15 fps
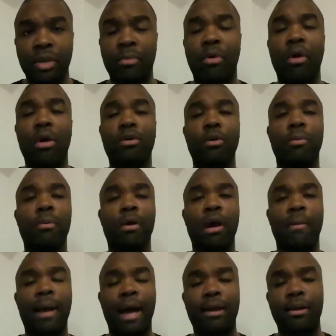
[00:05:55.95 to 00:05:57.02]
Amari Cooper
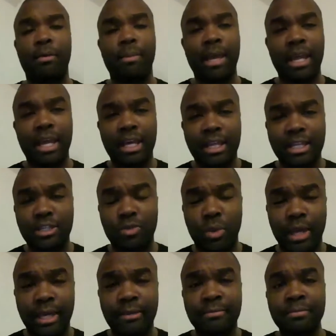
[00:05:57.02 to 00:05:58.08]
come out in the media this
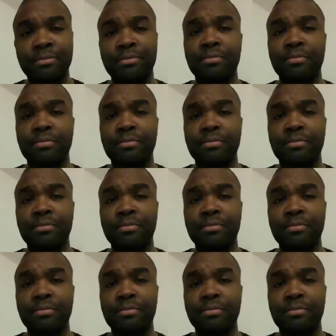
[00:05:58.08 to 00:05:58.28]
week